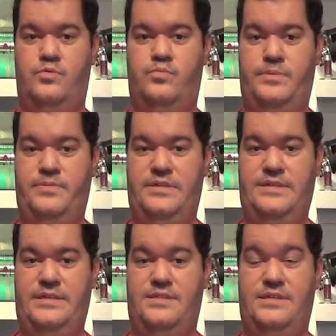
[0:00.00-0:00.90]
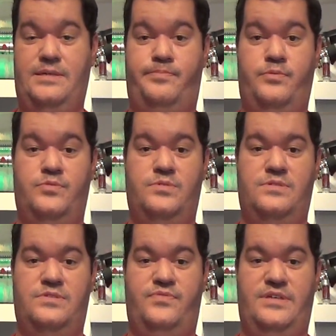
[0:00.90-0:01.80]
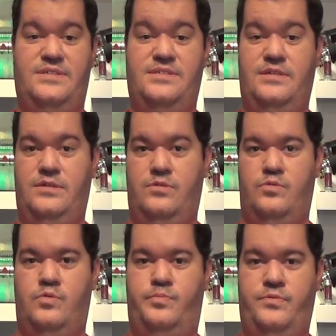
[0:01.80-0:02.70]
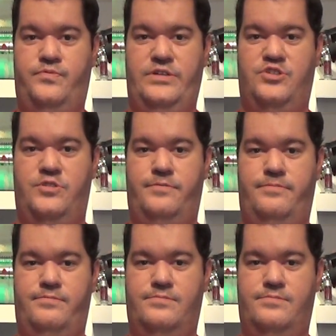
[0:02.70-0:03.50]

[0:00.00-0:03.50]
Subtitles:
to replicate a person's face to perfection.